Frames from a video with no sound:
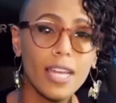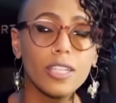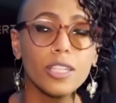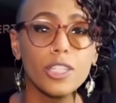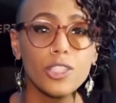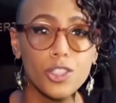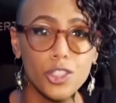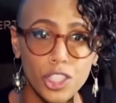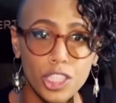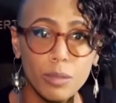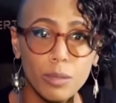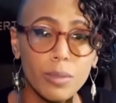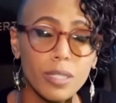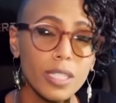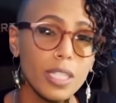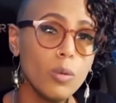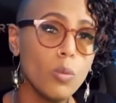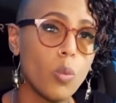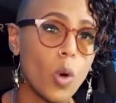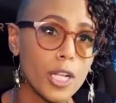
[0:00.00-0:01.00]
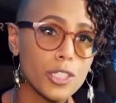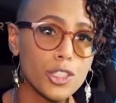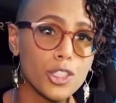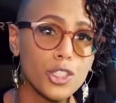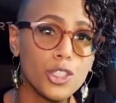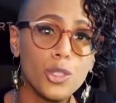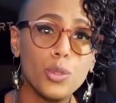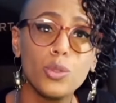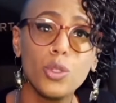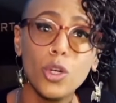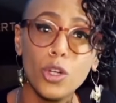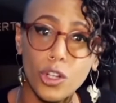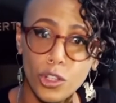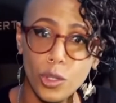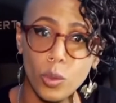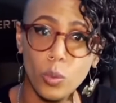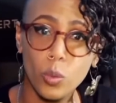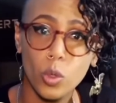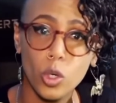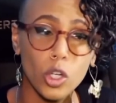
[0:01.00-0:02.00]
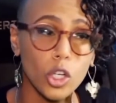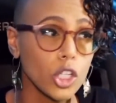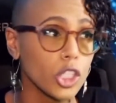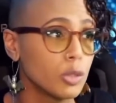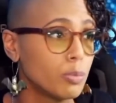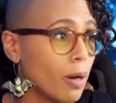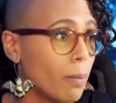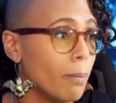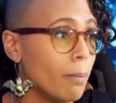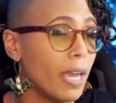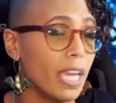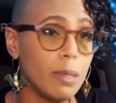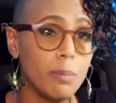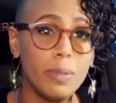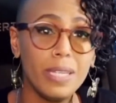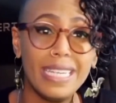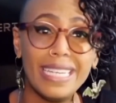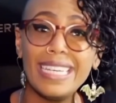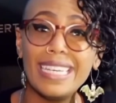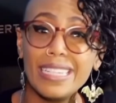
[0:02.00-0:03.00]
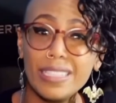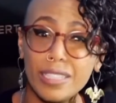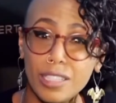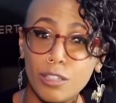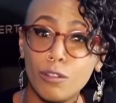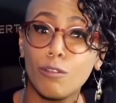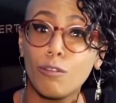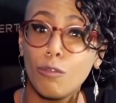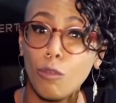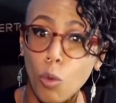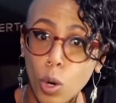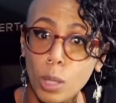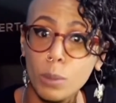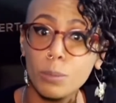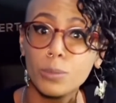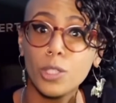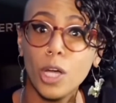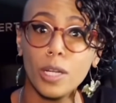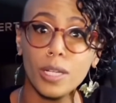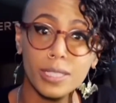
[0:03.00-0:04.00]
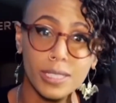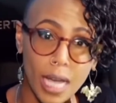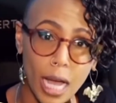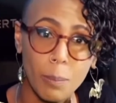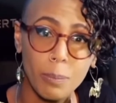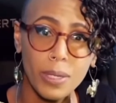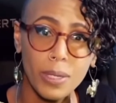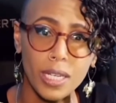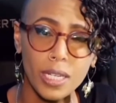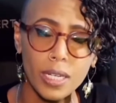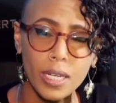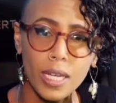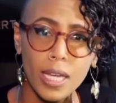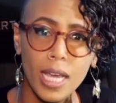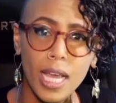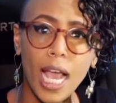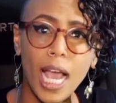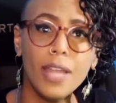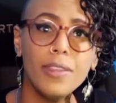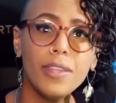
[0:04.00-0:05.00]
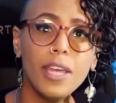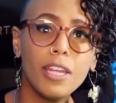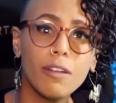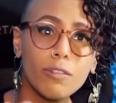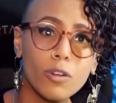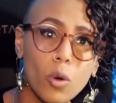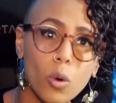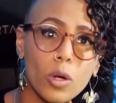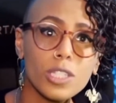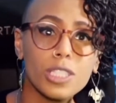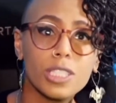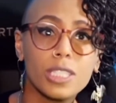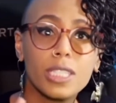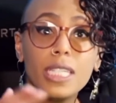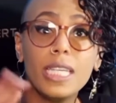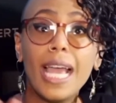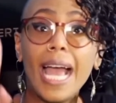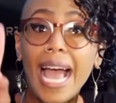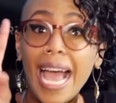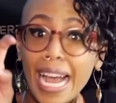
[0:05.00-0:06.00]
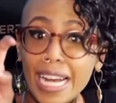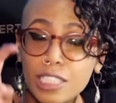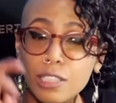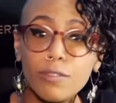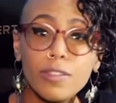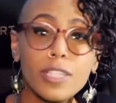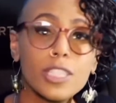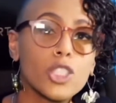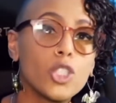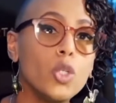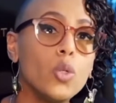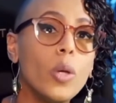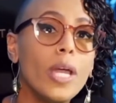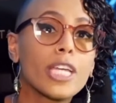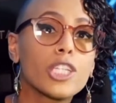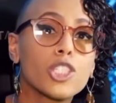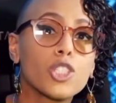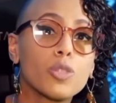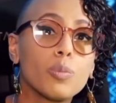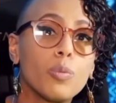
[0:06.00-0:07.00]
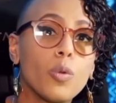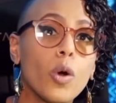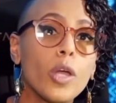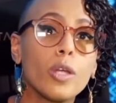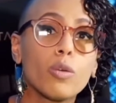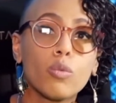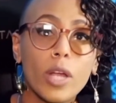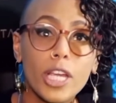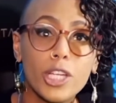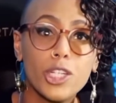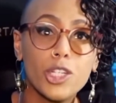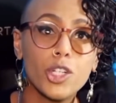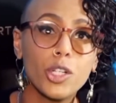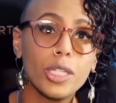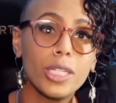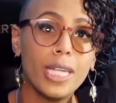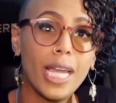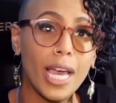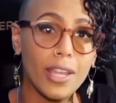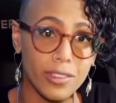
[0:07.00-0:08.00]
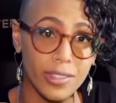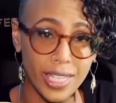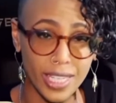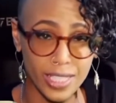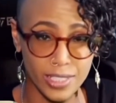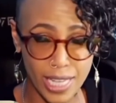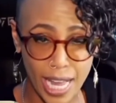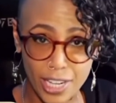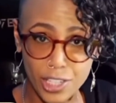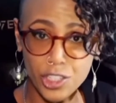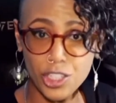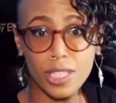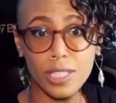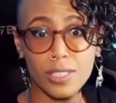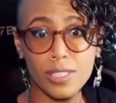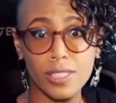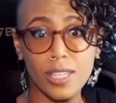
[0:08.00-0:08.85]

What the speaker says: legitimately want to do good in the world but may be ill-informed on a topic, and then of course the activists who exploit racial and ethnic tensions